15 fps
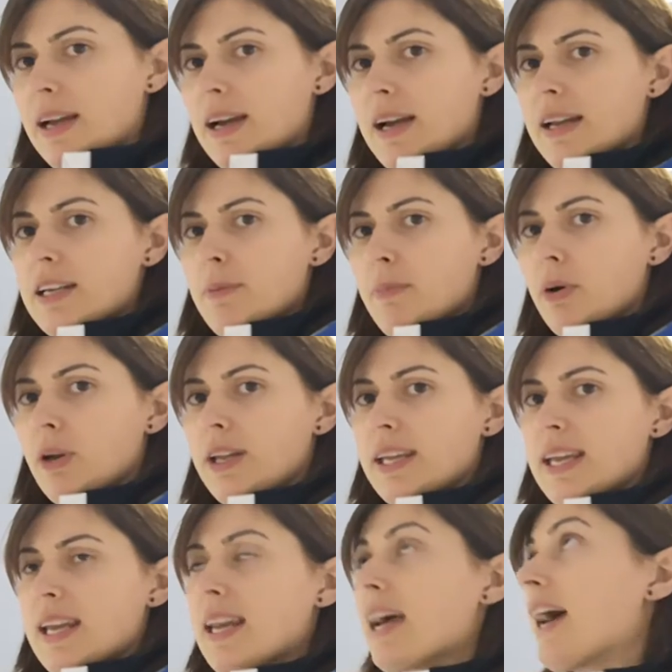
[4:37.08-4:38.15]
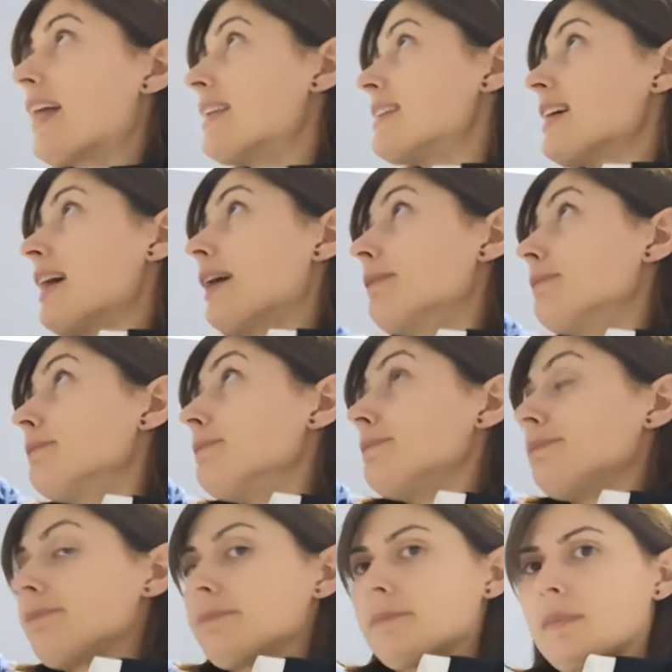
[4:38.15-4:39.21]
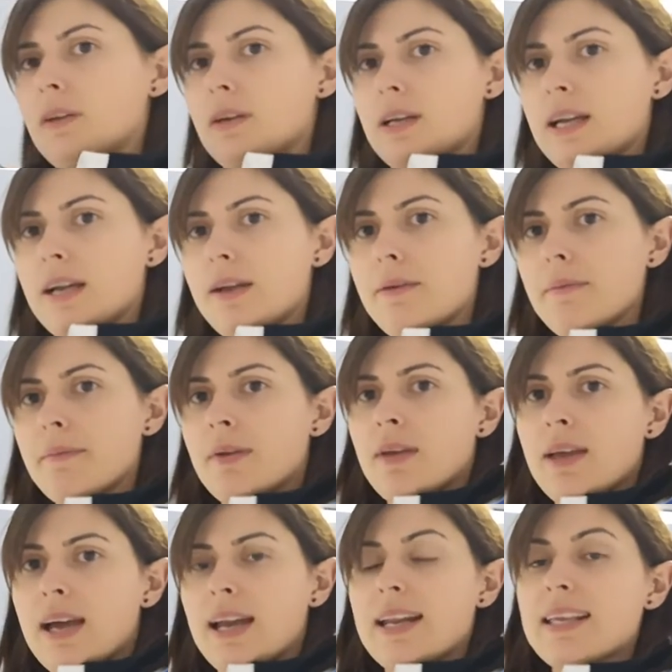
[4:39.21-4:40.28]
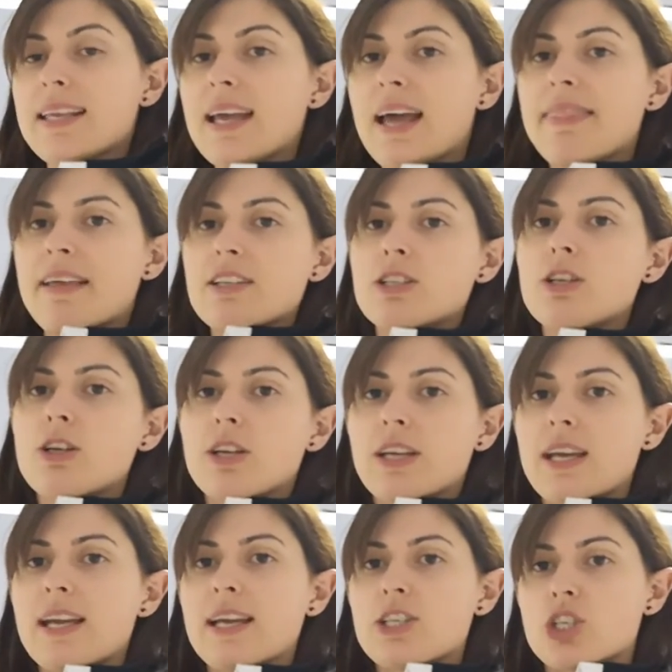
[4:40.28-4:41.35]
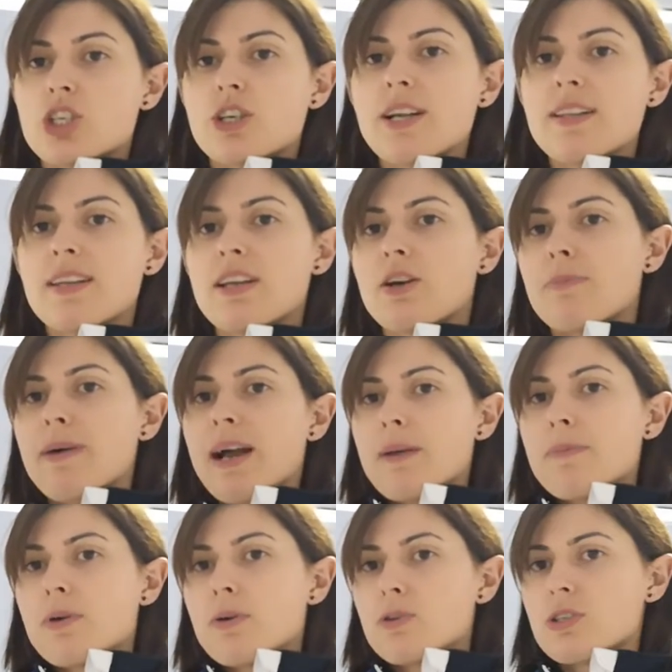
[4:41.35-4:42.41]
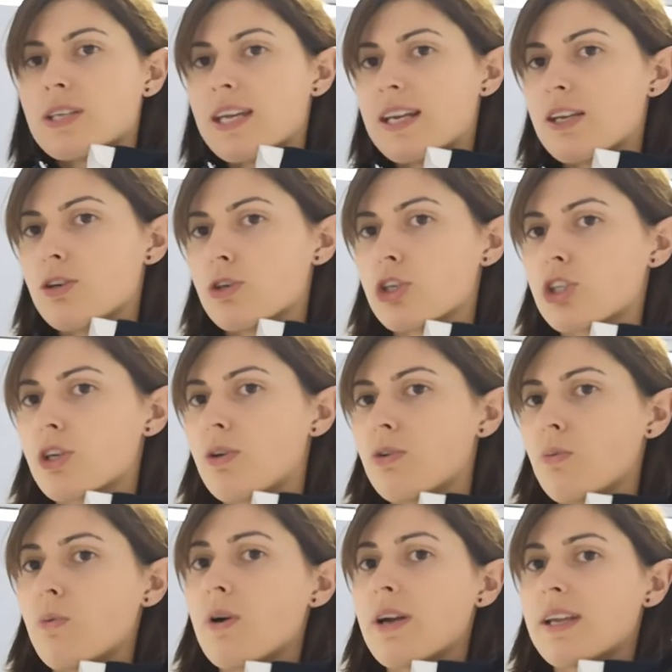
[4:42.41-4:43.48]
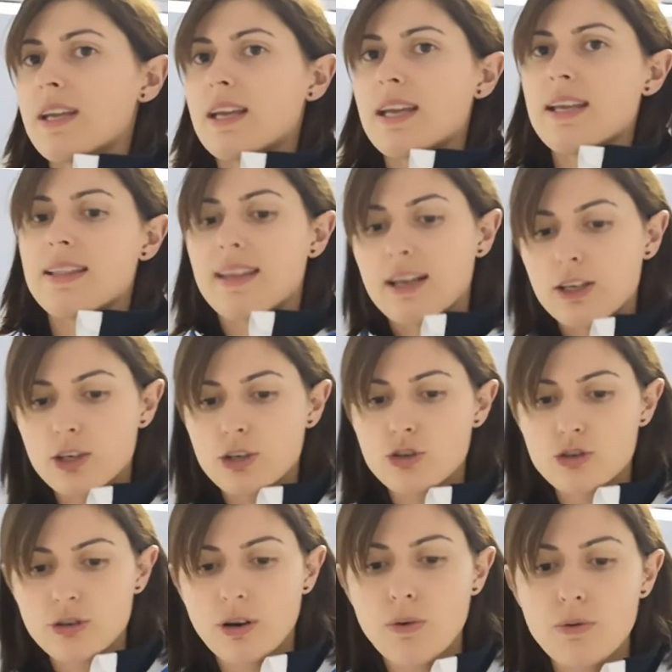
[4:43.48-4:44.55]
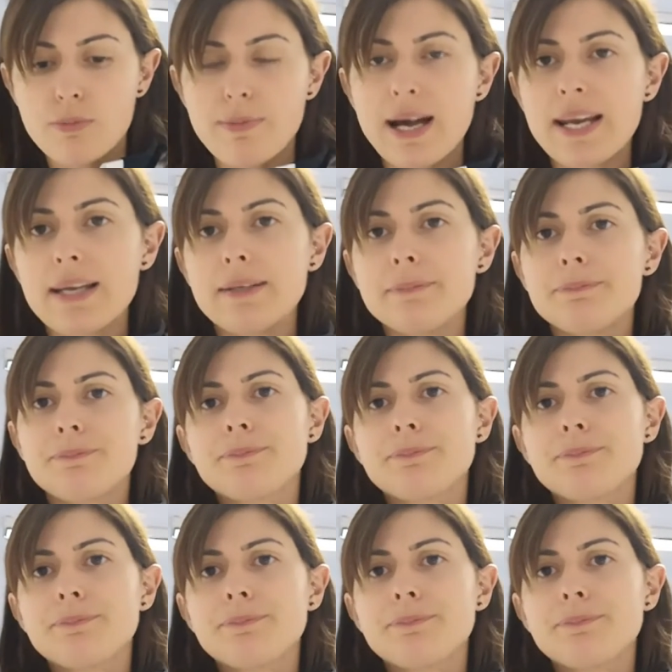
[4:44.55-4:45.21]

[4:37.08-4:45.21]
and you're pulling in and down. Okay, and again, that's looking at strengthening your back, but also getting your shoulder working in that controlled manner.